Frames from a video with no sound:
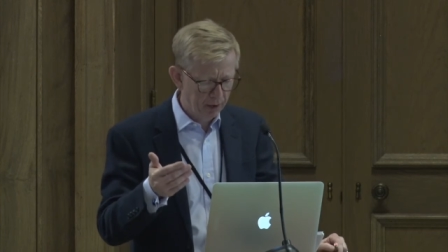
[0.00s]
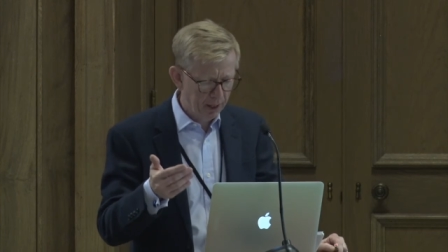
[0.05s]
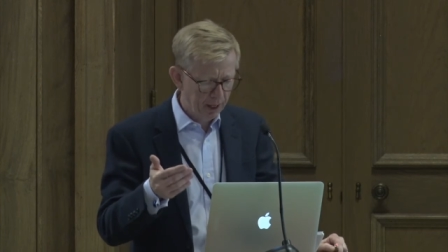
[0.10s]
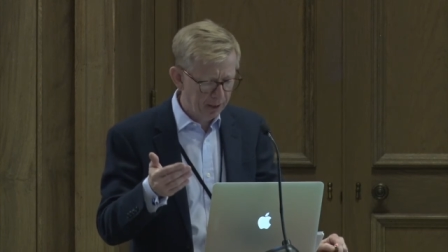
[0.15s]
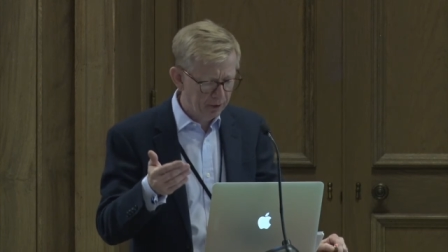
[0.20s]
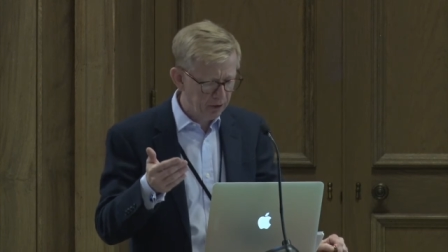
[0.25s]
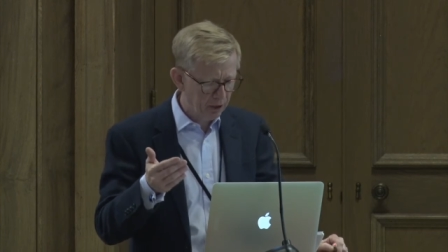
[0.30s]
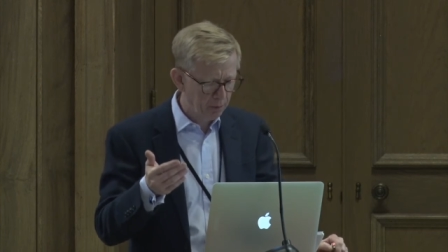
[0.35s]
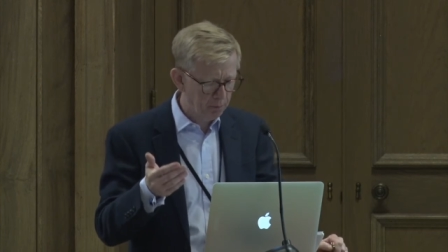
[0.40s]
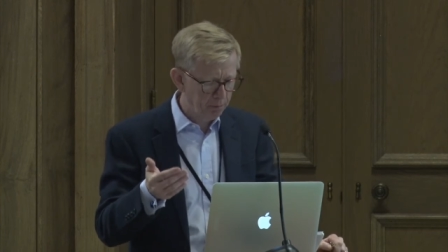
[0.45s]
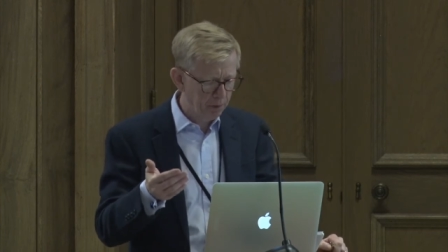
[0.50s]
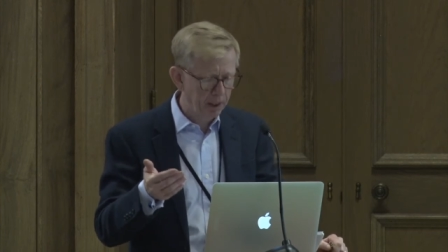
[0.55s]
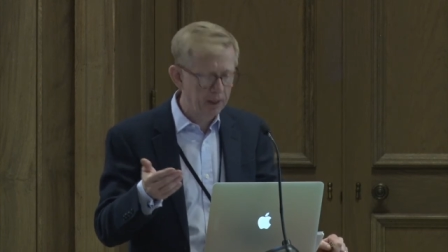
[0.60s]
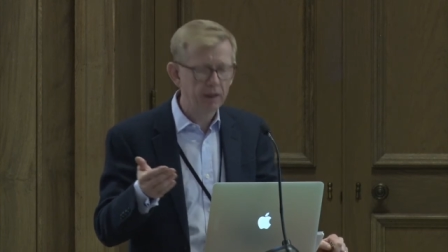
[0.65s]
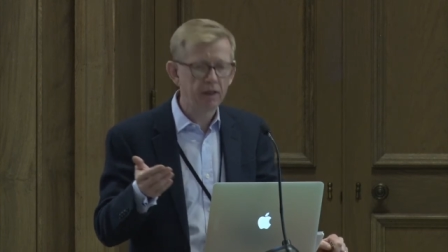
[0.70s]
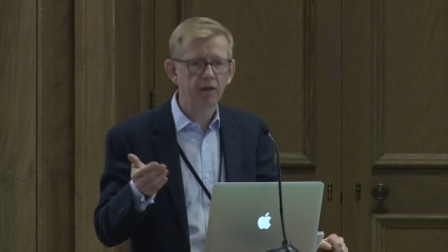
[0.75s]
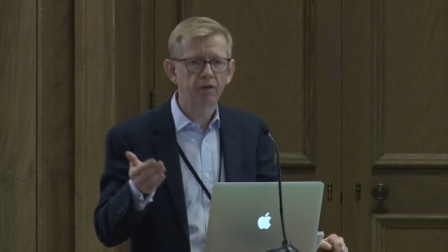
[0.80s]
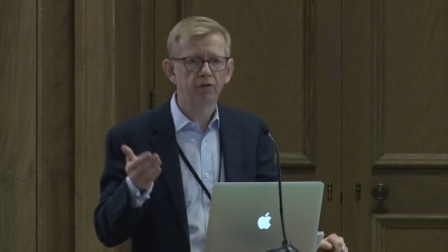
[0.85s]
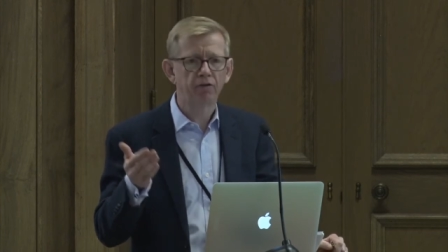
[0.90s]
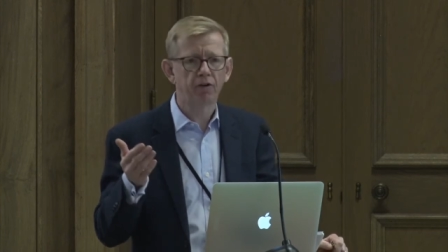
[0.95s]
and
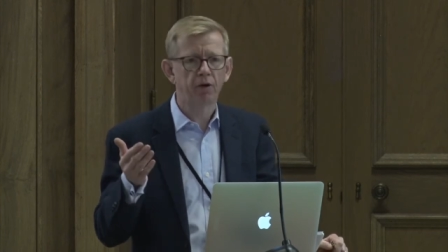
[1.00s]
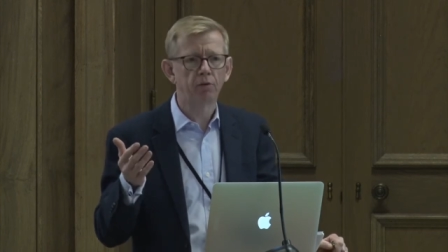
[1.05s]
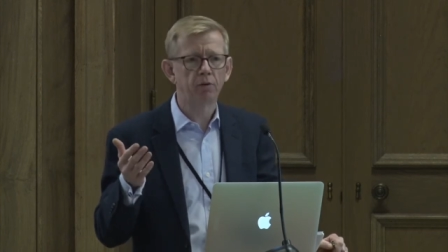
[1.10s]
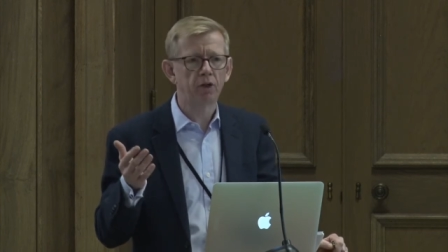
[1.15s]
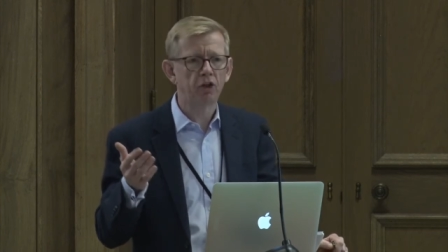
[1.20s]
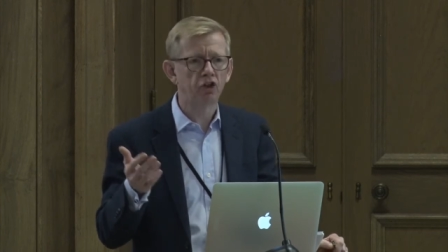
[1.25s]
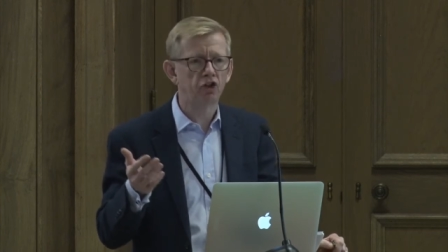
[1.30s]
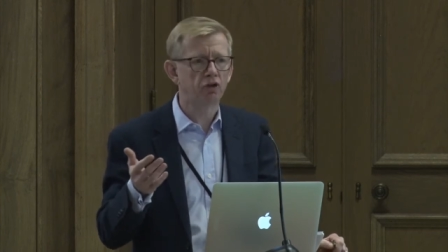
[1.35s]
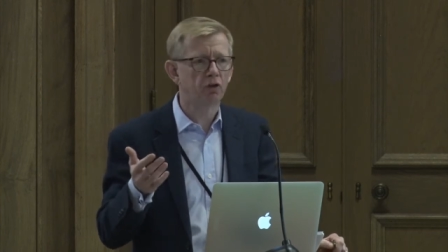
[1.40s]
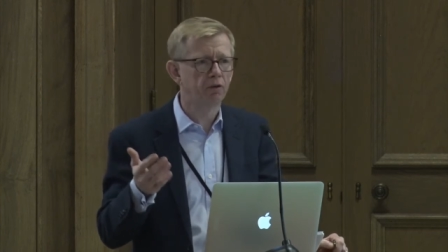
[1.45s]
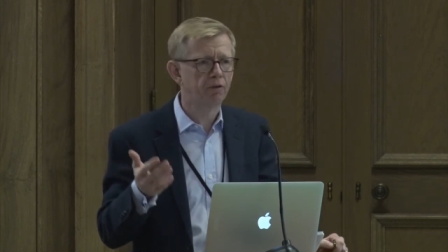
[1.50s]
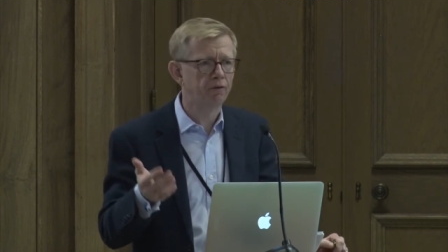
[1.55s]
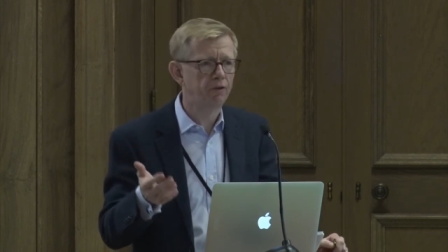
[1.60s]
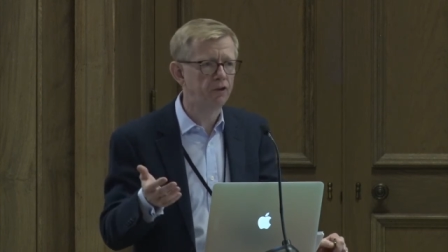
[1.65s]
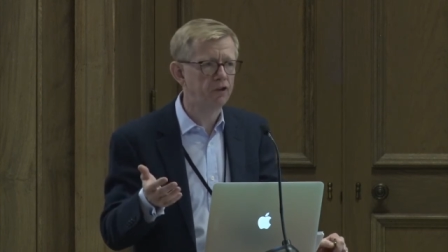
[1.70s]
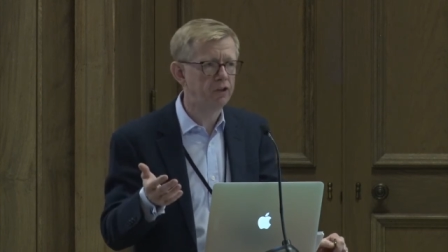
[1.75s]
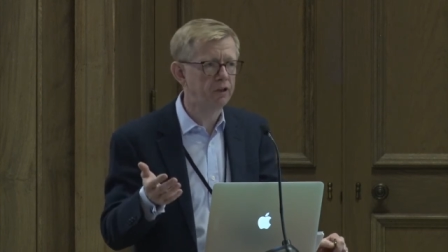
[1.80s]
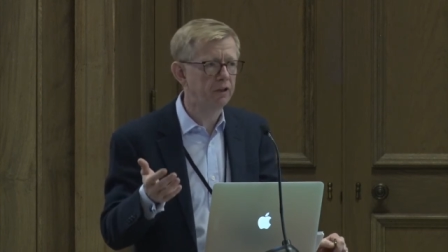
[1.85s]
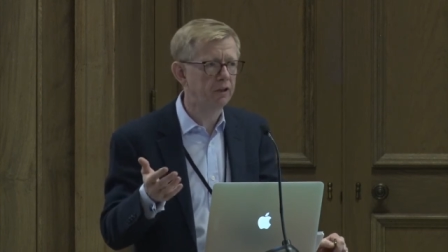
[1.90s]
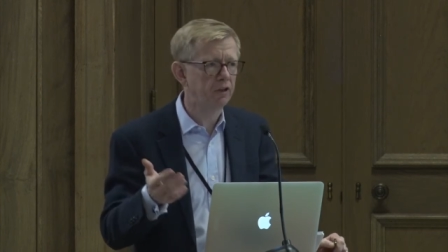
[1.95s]
combining foundational
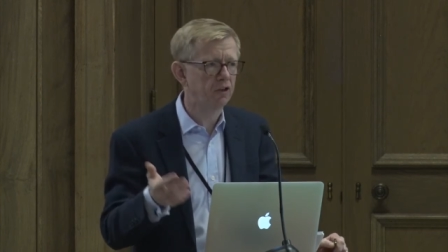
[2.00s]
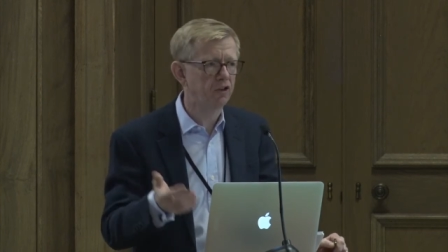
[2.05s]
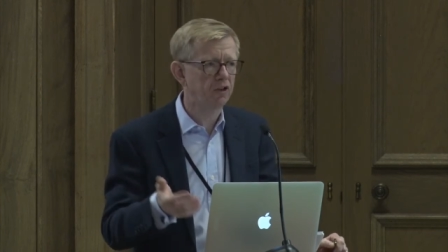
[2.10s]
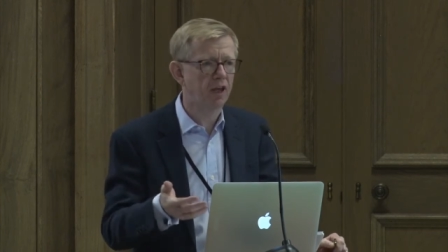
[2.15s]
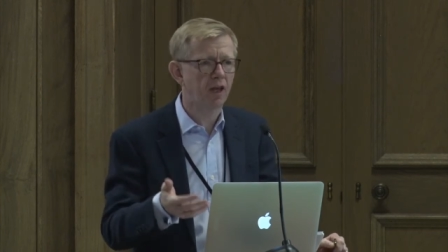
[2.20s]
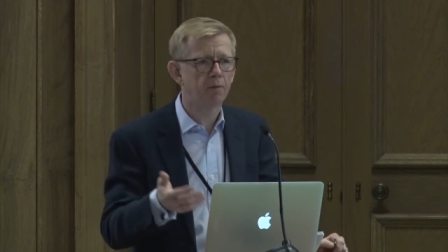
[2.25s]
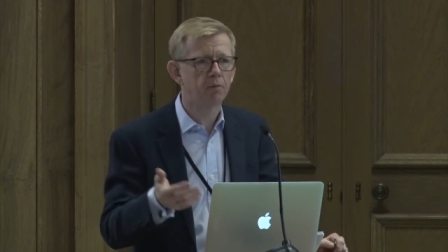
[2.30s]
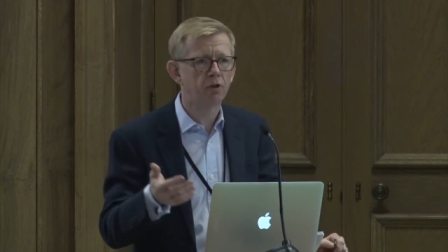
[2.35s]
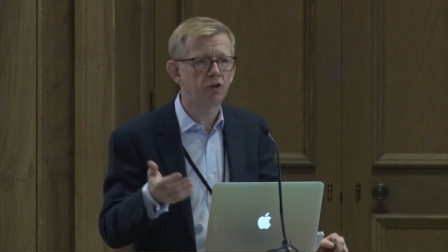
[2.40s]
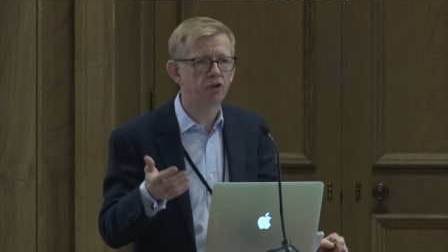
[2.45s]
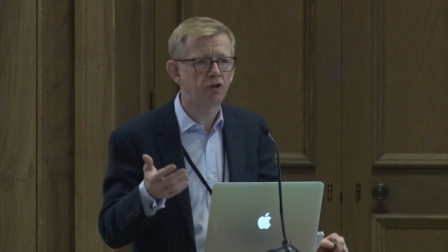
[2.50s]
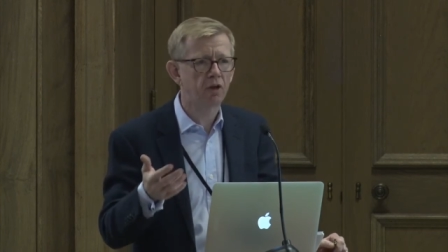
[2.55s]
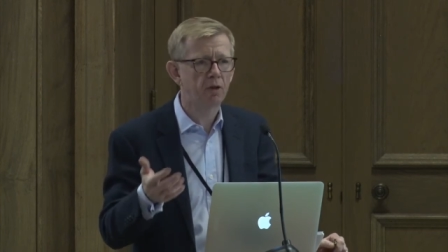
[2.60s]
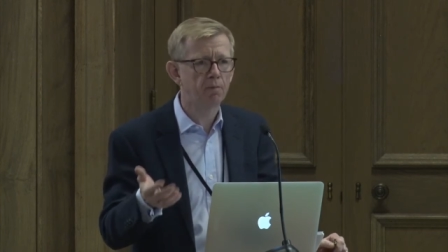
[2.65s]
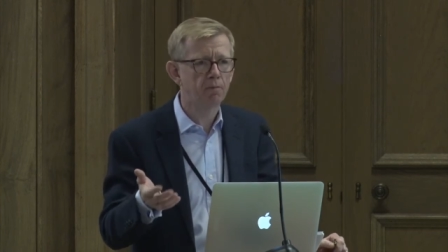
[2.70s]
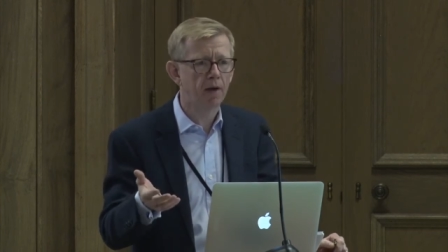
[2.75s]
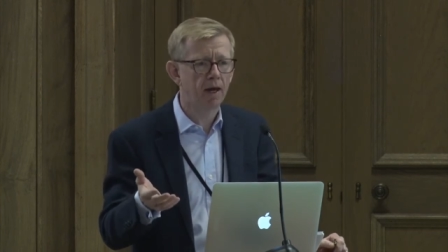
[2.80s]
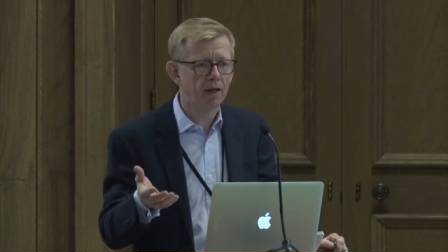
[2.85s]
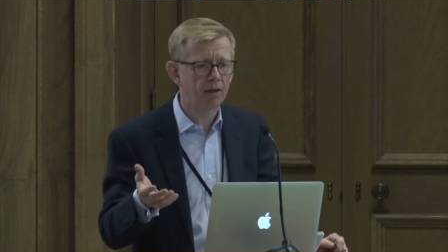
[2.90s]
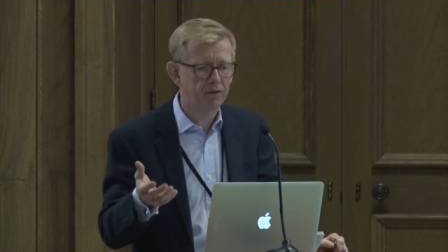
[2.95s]
physics, chemistry,
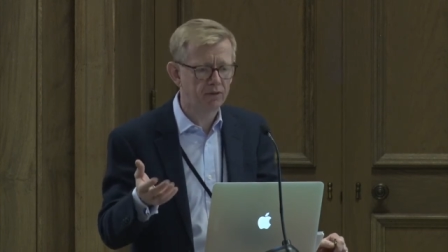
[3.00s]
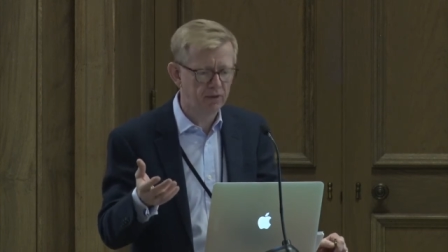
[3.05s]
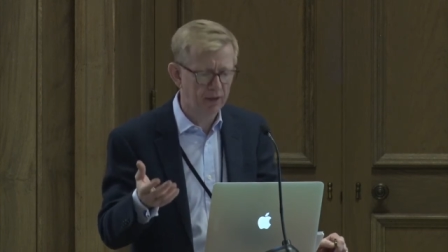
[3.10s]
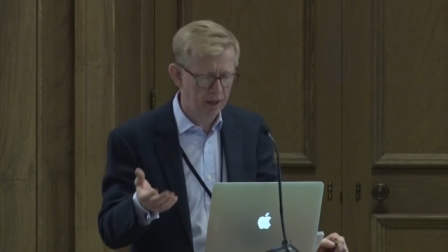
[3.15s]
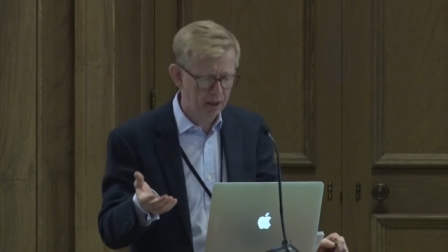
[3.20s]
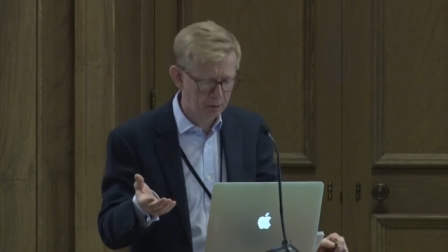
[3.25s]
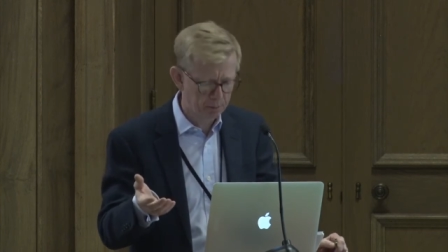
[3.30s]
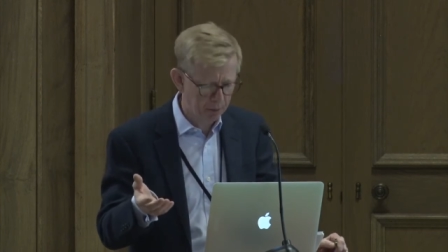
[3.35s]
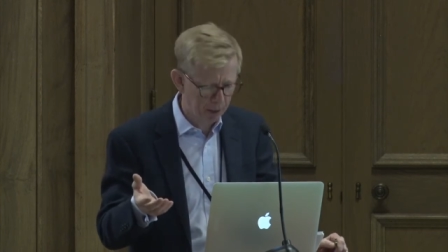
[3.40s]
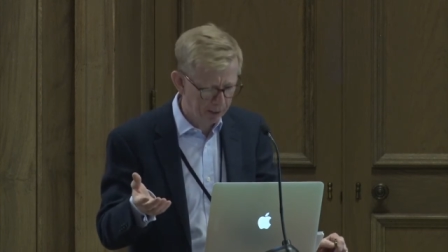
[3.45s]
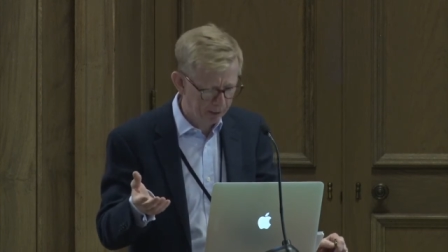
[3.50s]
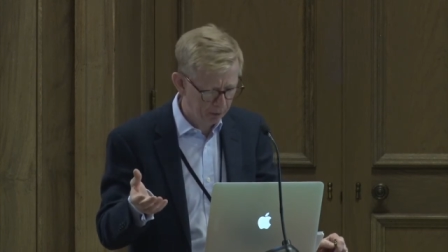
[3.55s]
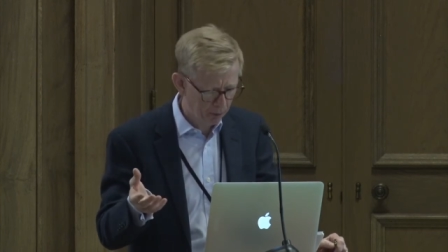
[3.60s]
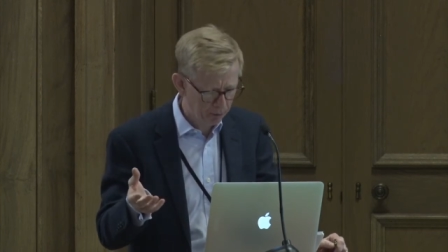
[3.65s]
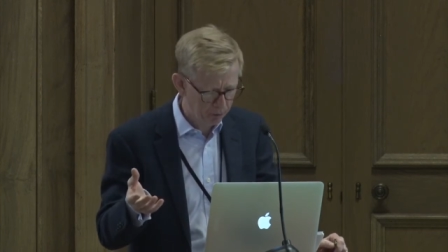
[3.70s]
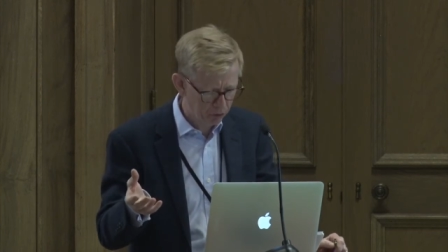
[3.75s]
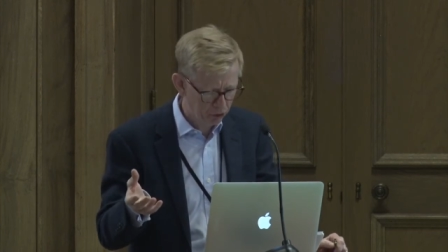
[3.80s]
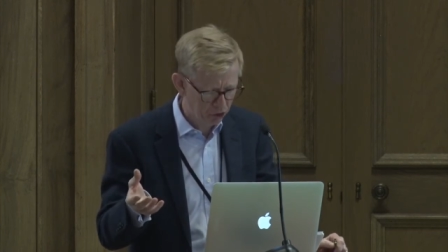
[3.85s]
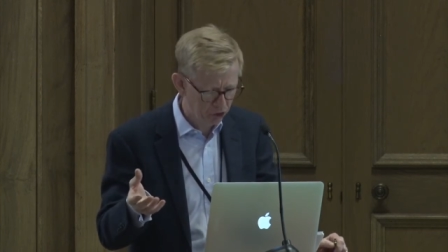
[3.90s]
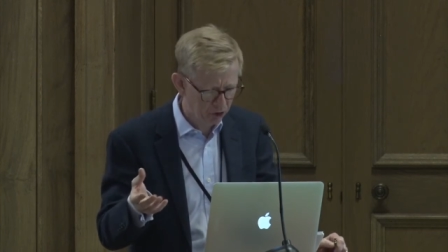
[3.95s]
math, and
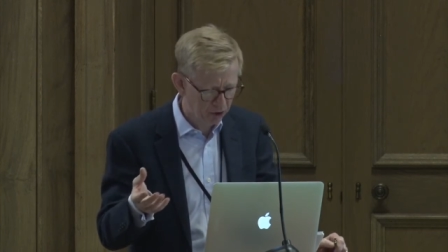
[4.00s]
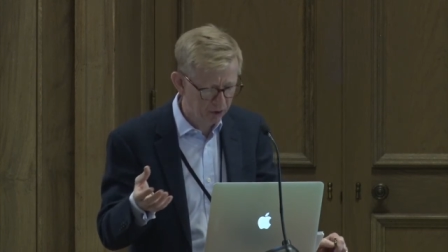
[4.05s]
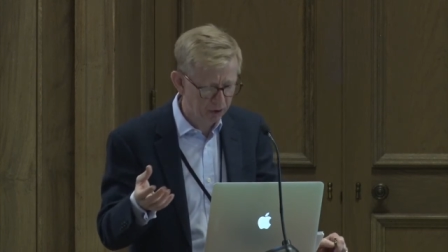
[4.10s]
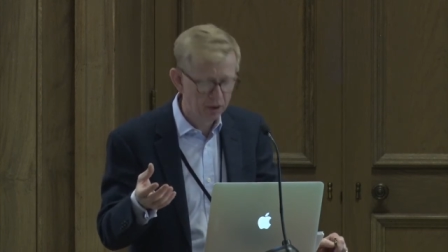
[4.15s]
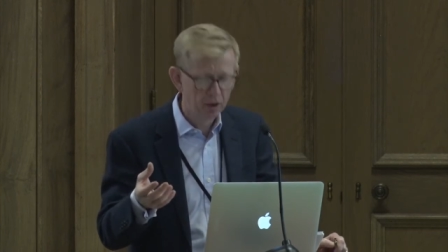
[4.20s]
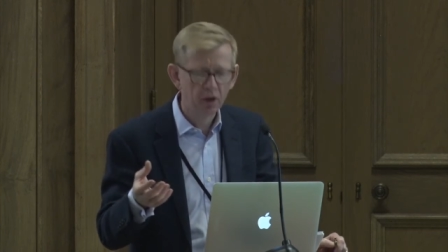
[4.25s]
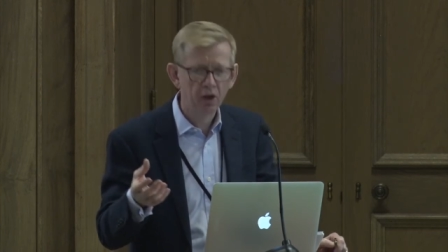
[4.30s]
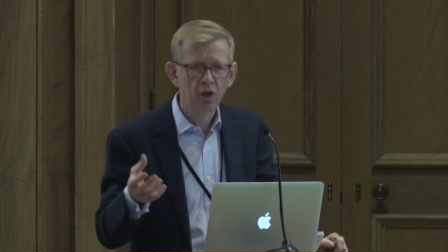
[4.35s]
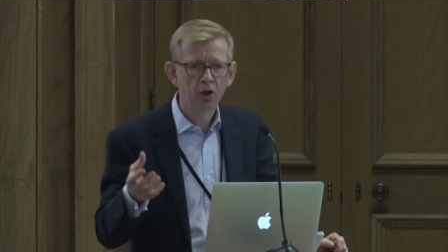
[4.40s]
biology